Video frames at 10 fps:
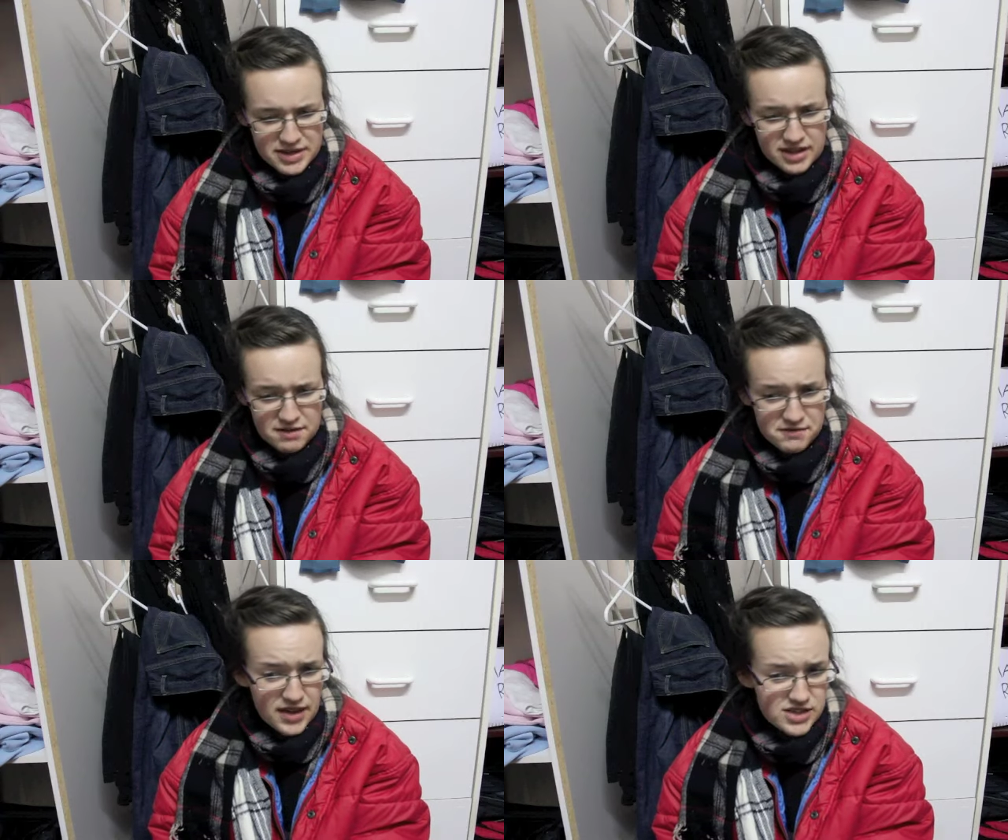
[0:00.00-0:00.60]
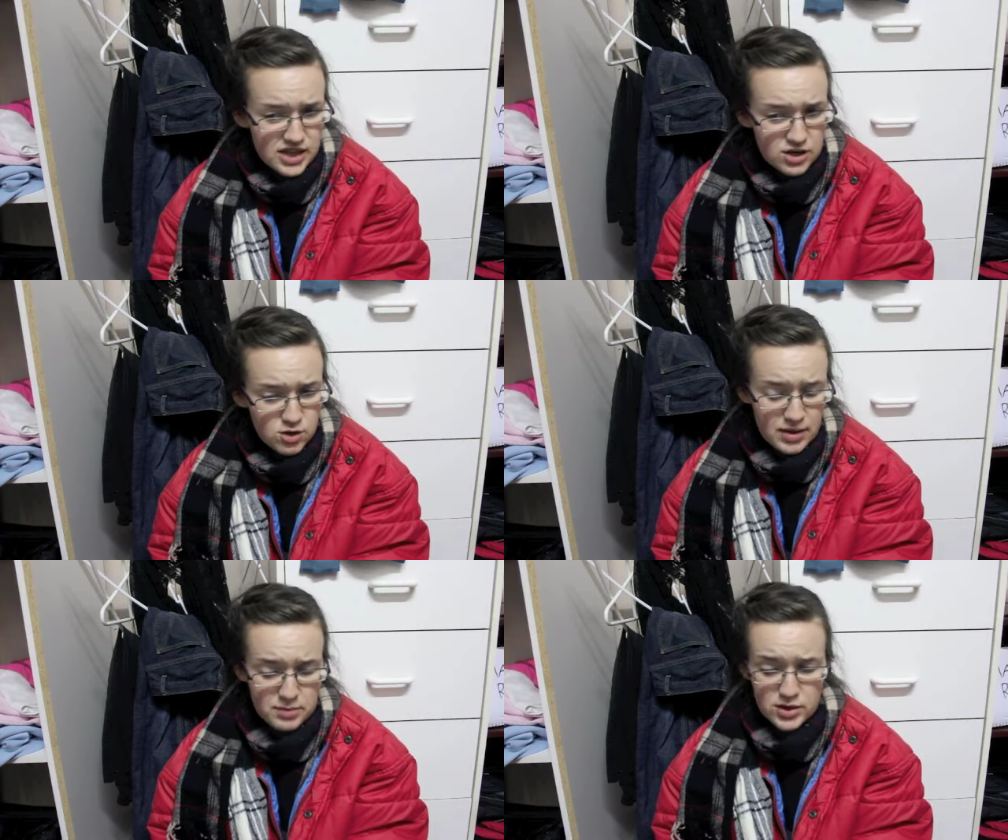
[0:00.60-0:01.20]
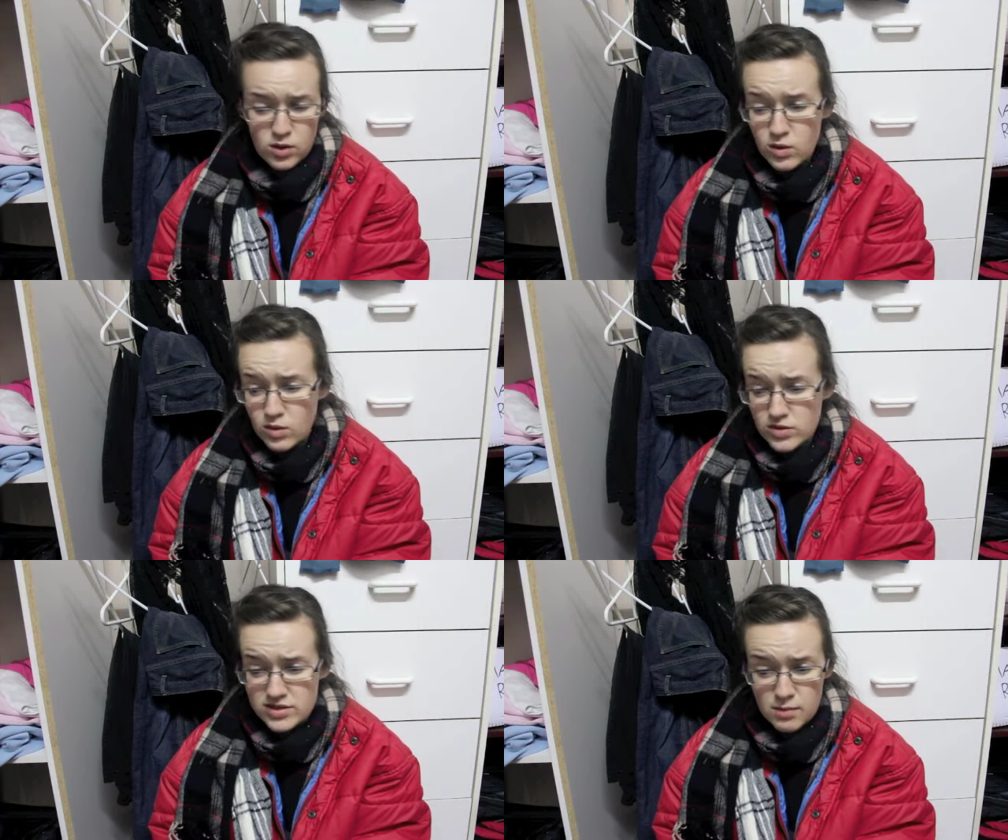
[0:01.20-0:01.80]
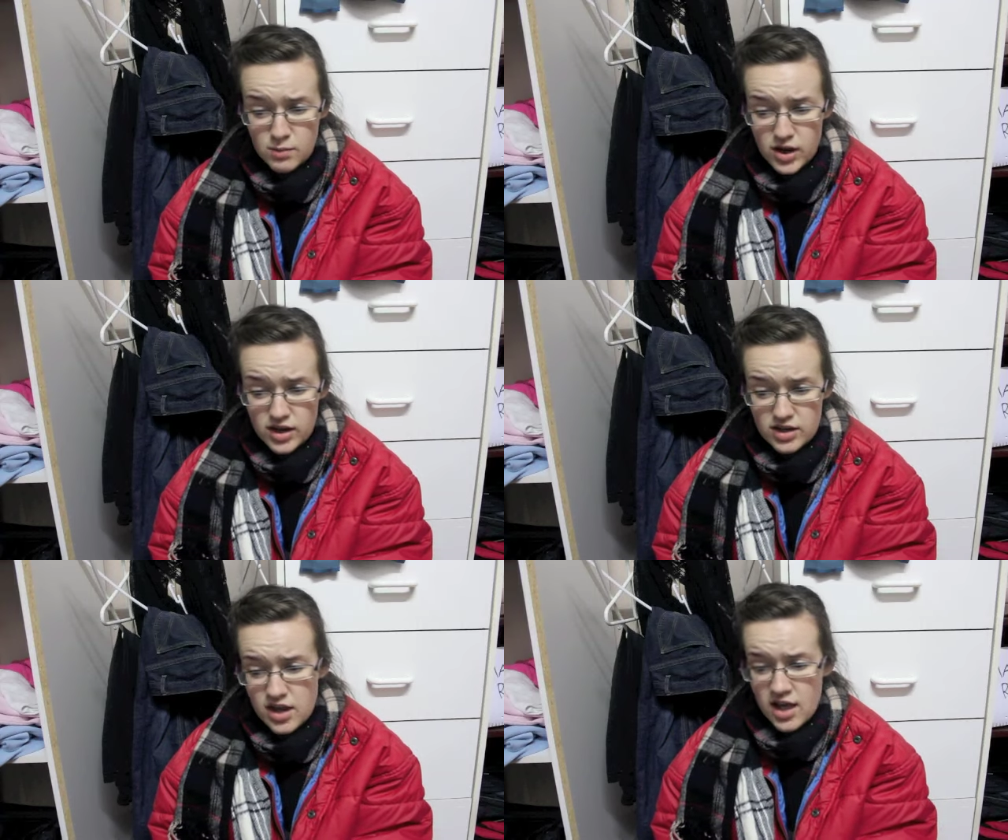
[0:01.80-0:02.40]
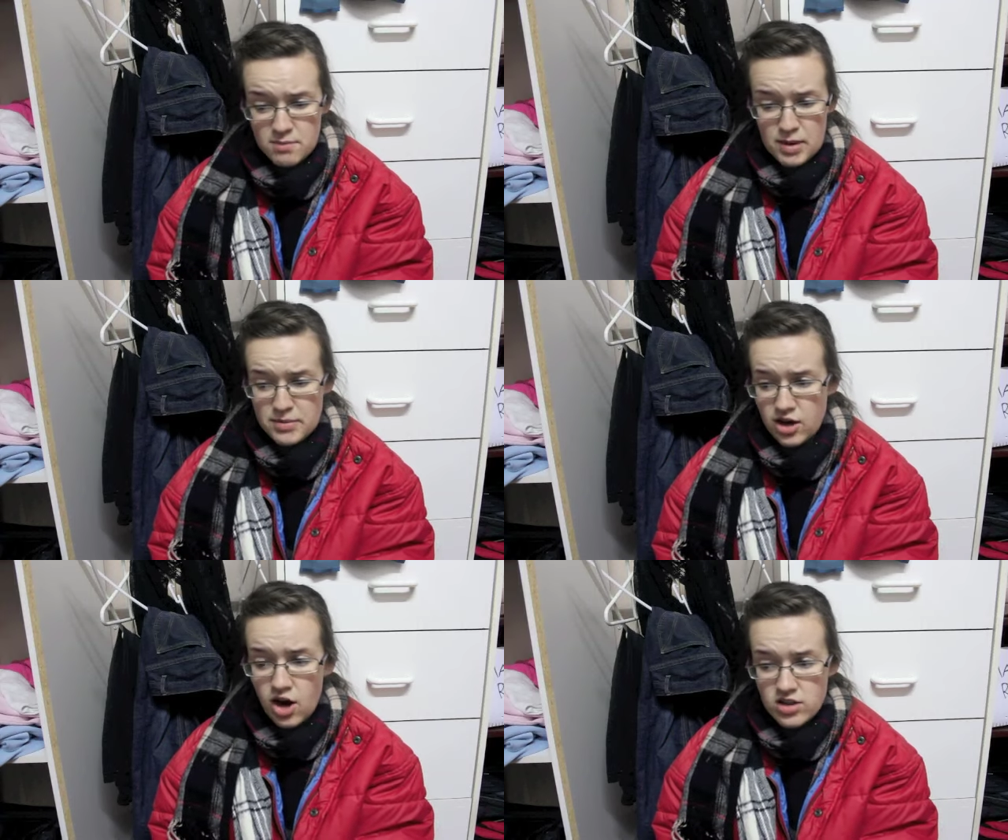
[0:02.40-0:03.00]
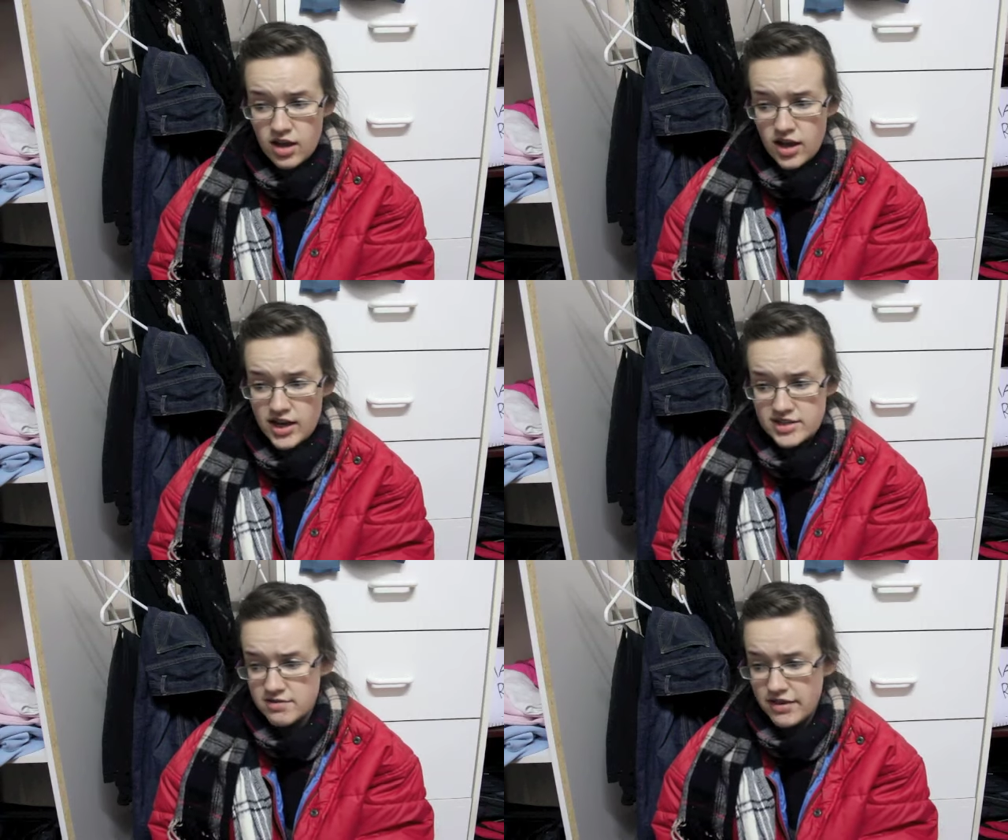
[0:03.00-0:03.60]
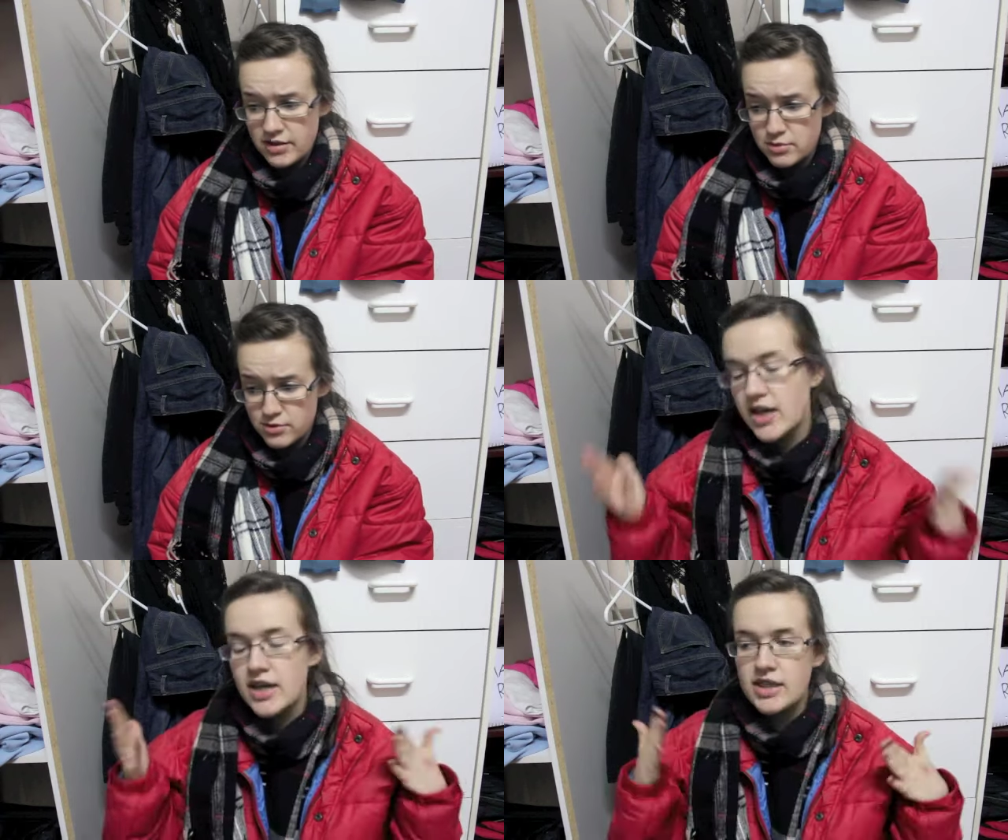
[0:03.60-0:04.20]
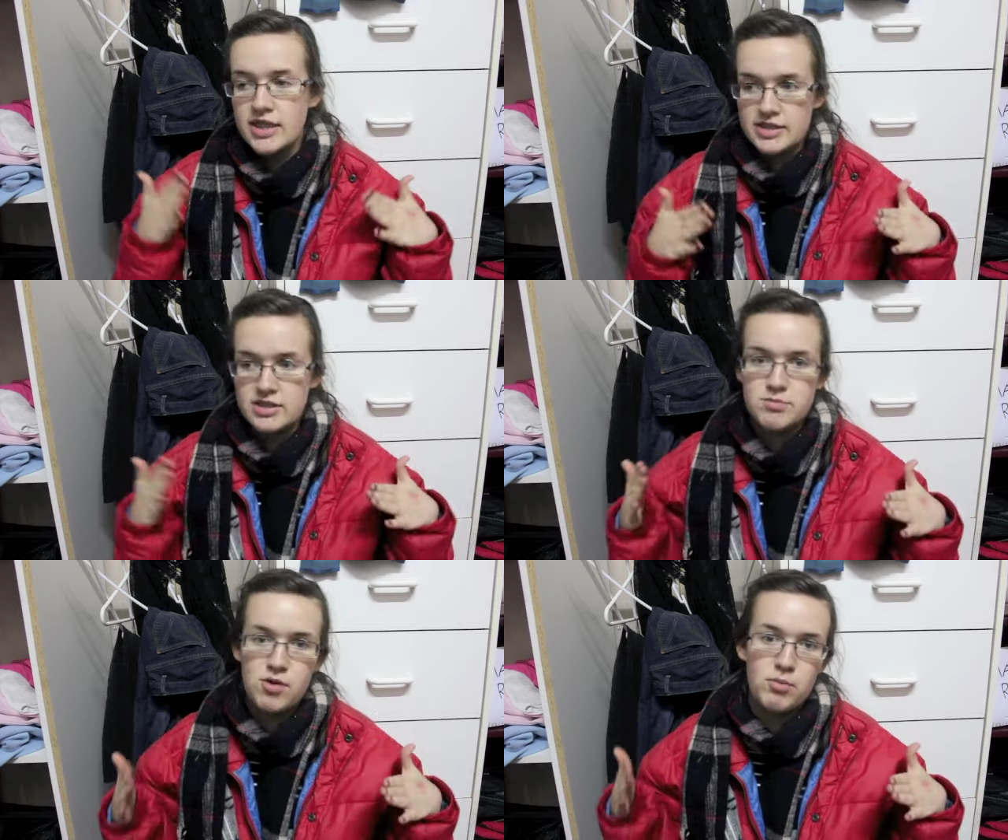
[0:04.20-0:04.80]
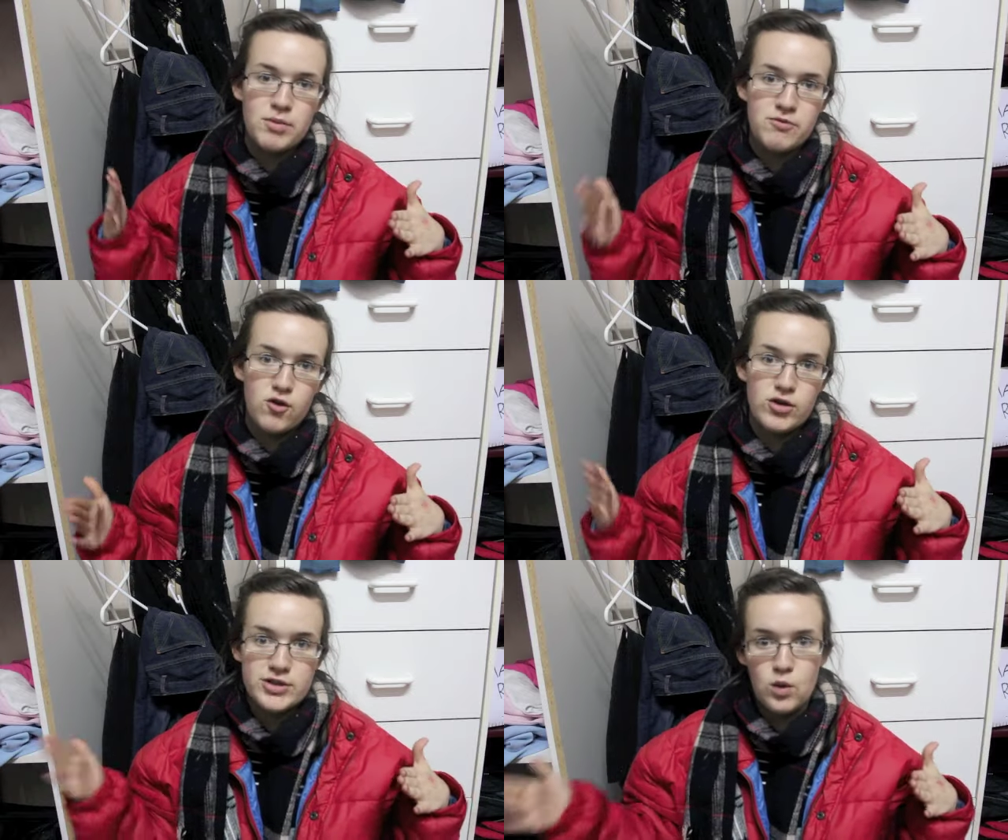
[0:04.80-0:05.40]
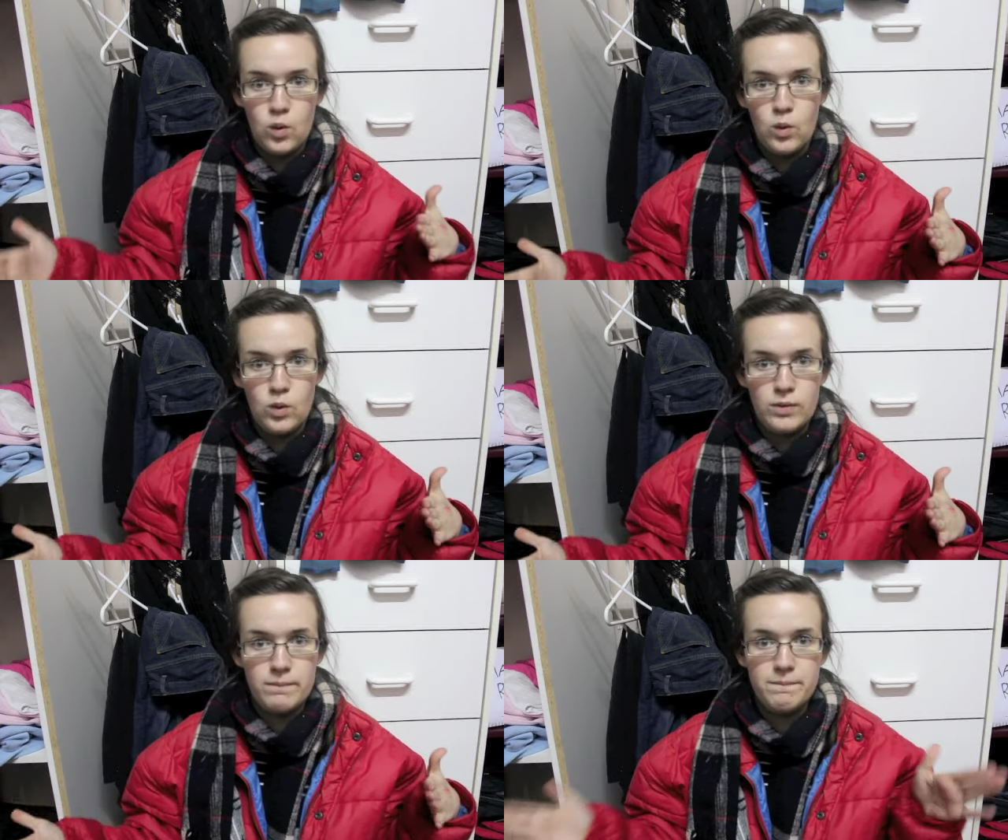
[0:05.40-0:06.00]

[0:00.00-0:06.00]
be offended or maybe call someone, maybe a hotline is available. This is a problem for us all.